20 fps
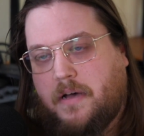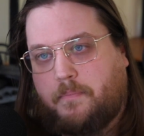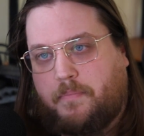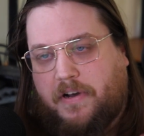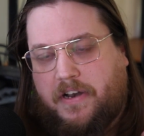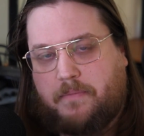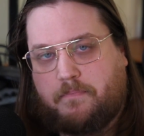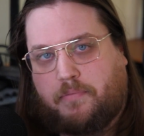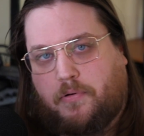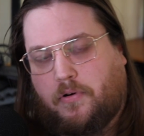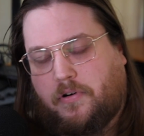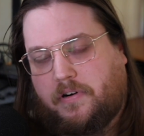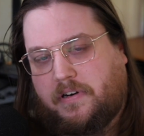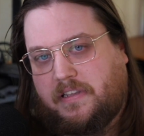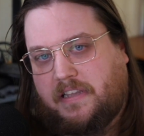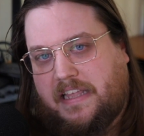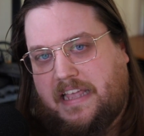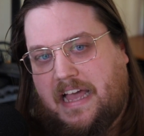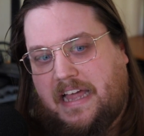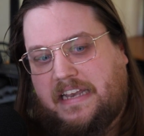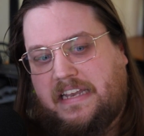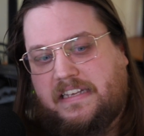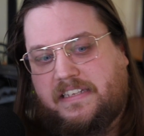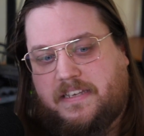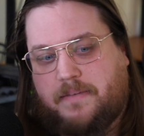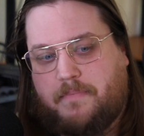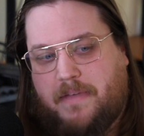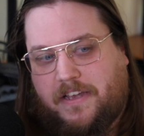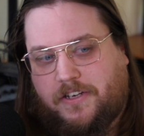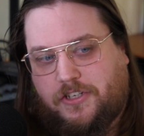But importantly, I need
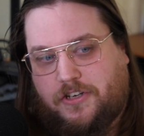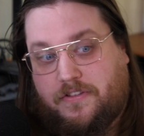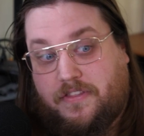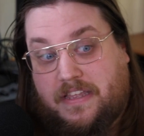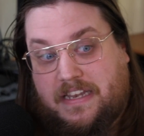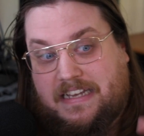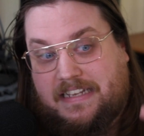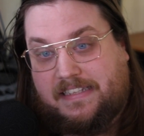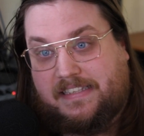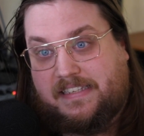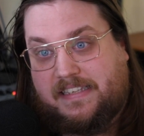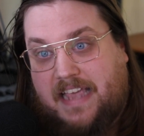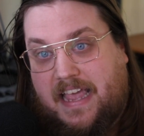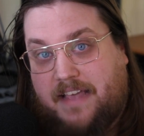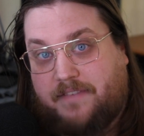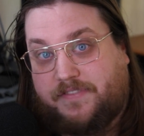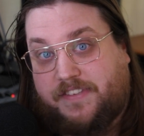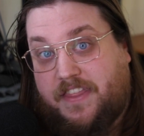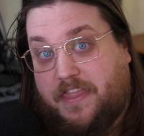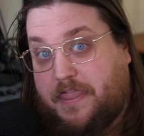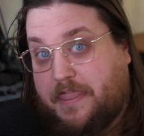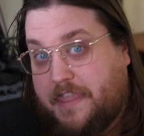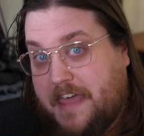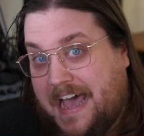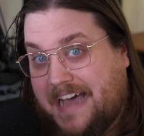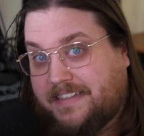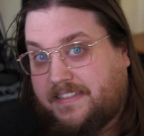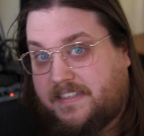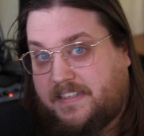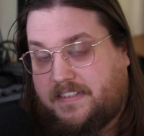to make sure that it saves
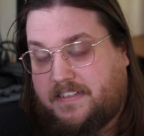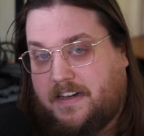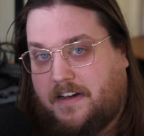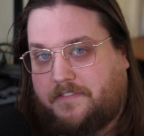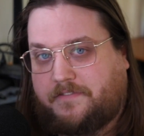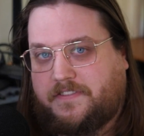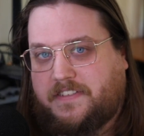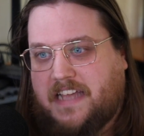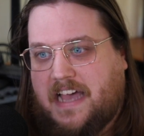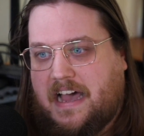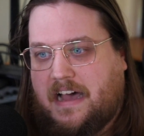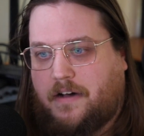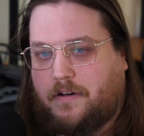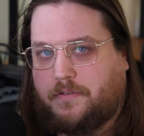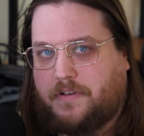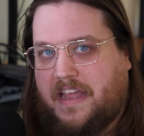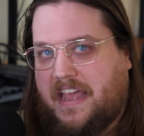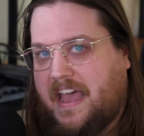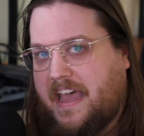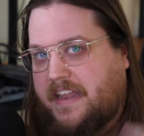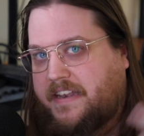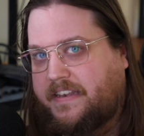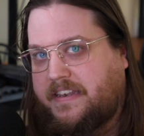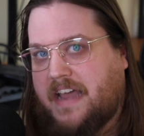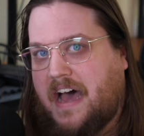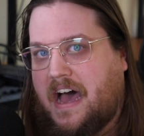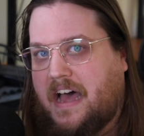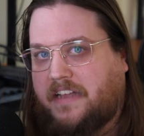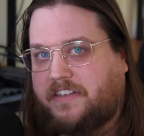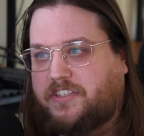that stuff down and
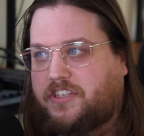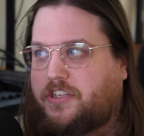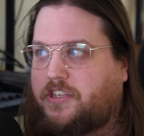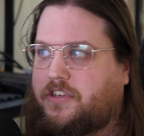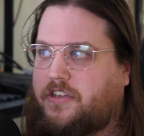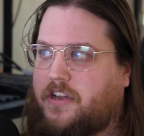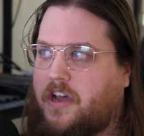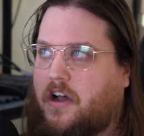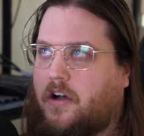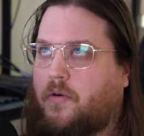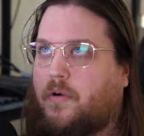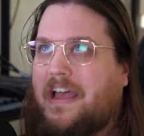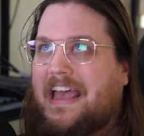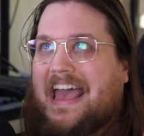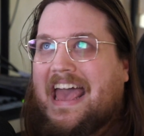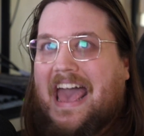not, you know,